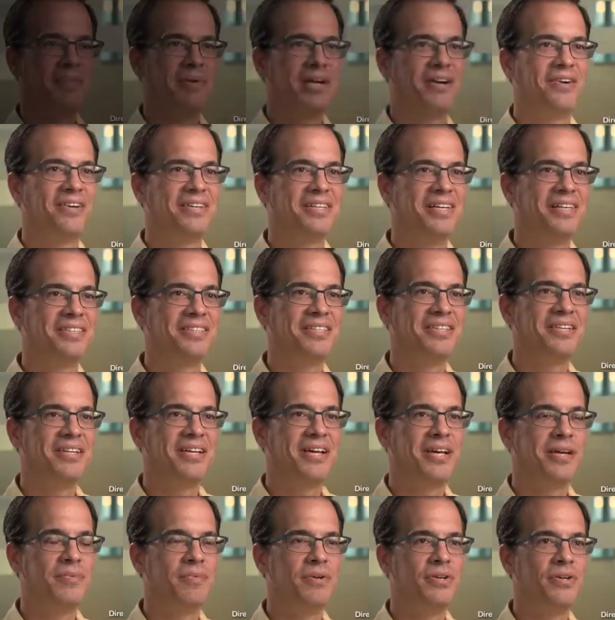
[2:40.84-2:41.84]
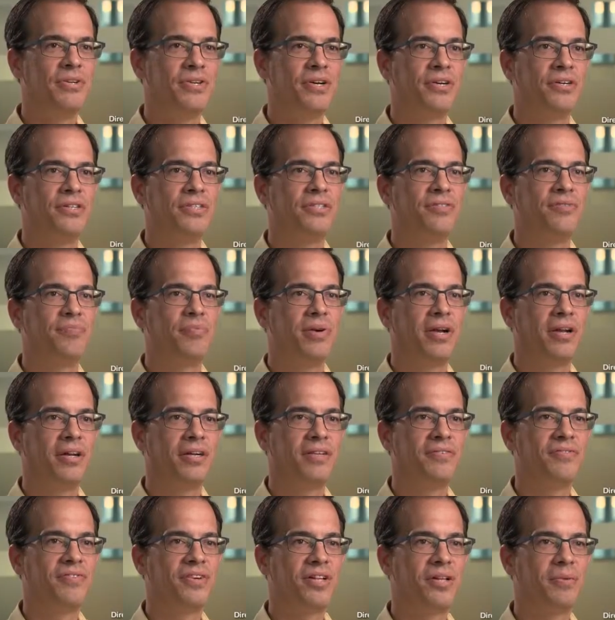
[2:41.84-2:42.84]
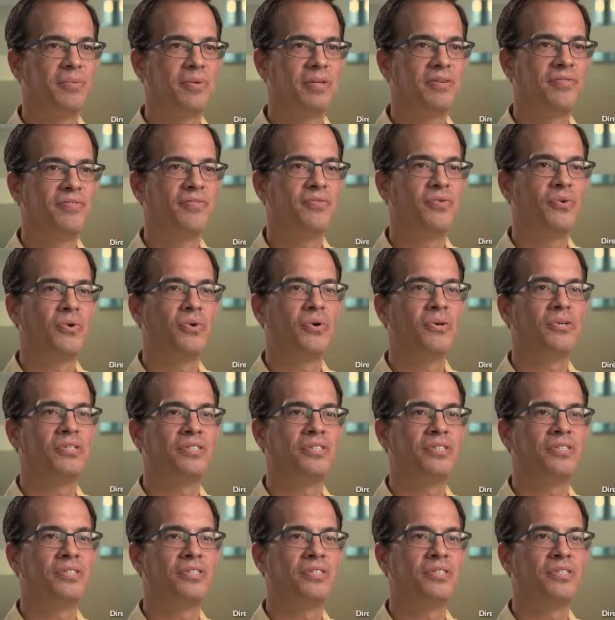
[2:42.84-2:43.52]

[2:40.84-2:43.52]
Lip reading: Eric Nelson. I'm in charge of product development for